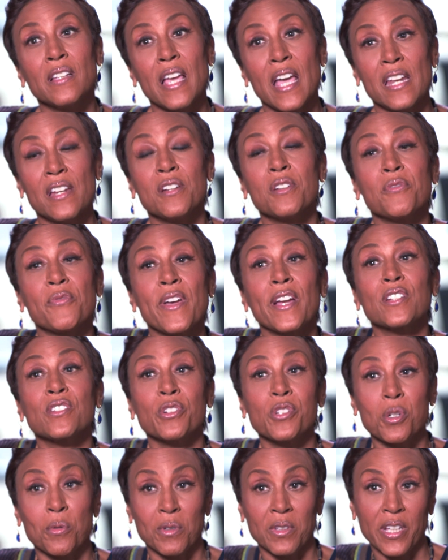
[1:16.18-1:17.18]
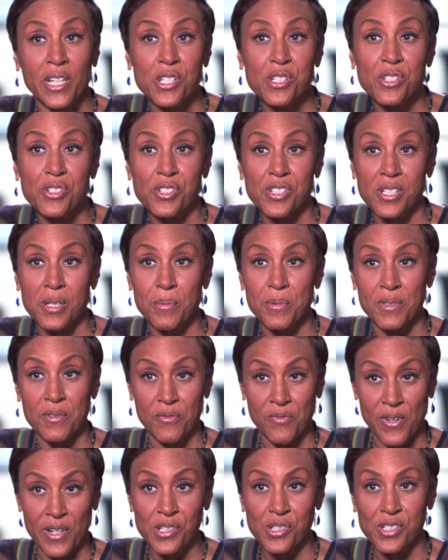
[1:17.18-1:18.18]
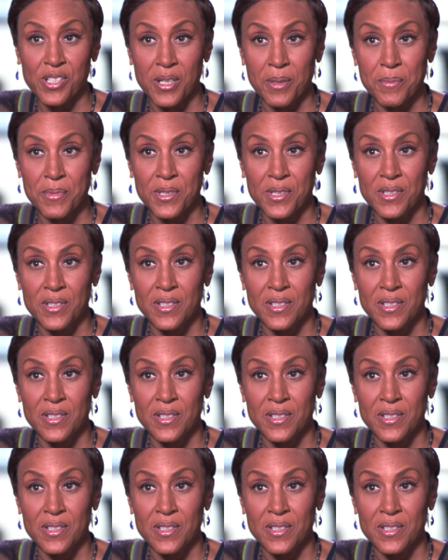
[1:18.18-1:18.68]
had an effect on your relationships and friendships.